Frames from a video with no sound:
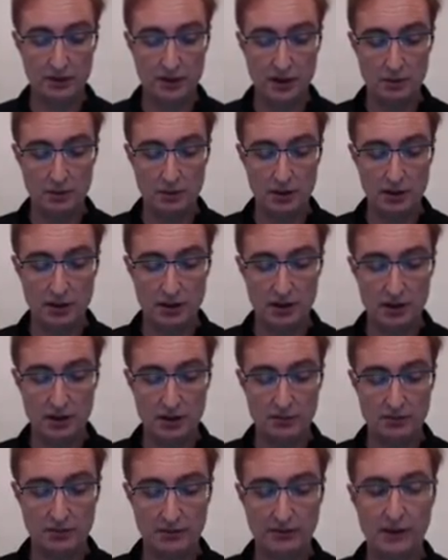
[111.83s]
the network
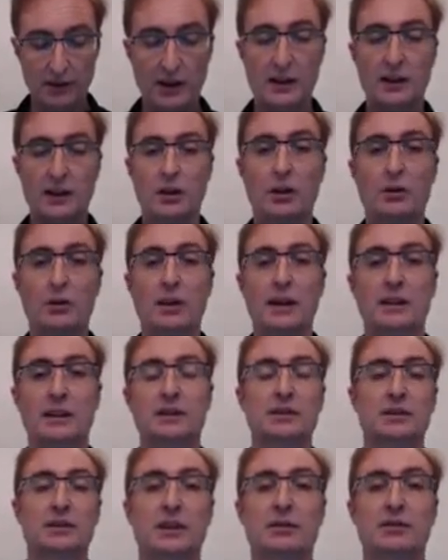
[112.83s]
needs to provide low
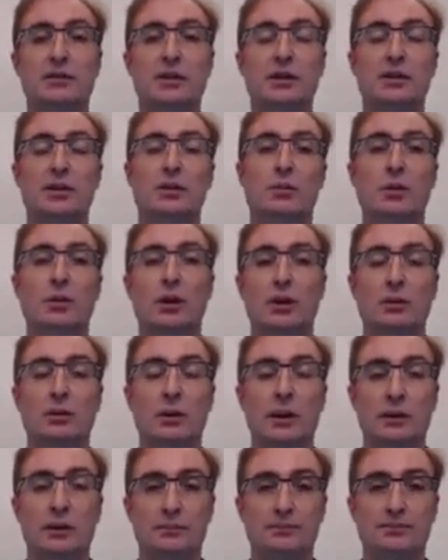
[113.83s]
latency for it to
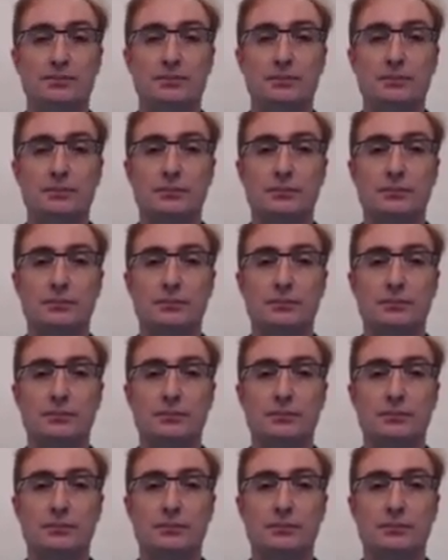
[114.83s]
work well.